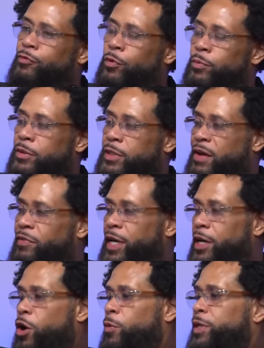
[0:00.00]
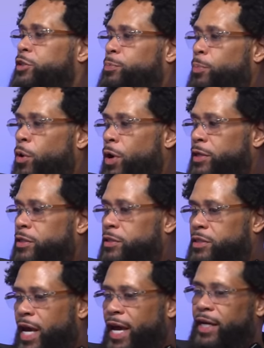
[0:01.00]
Devin had already sparred
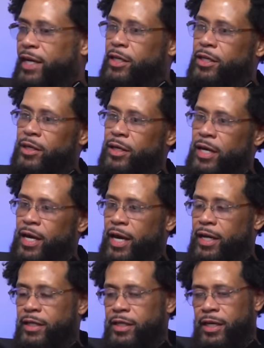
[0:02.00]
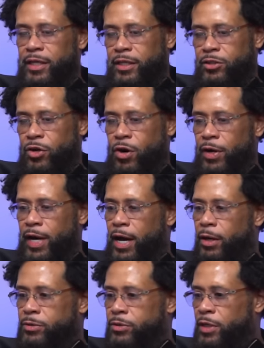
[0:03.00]
Tank in the in the in the
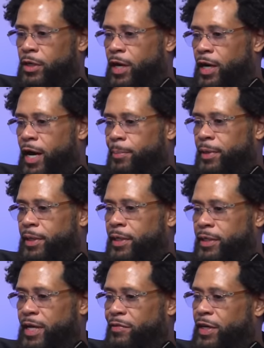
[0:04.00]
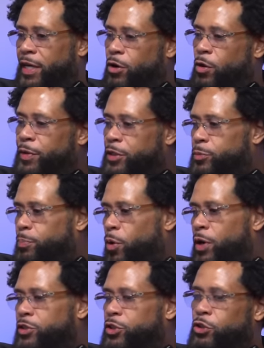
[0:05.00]
doghouse. I mean, Devin had already
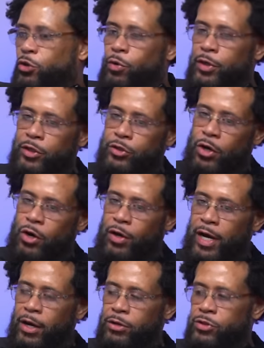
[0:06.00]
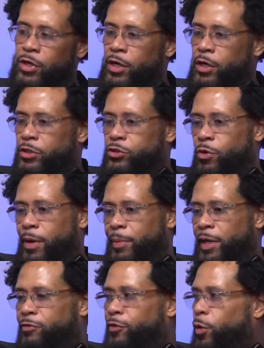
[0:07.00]
sparred Shakur in the doghouse. So I
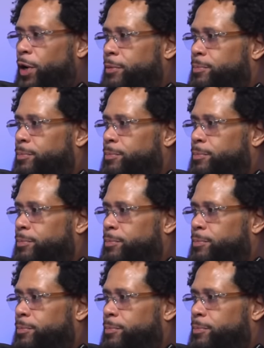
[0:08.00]
mean, and Floyd. people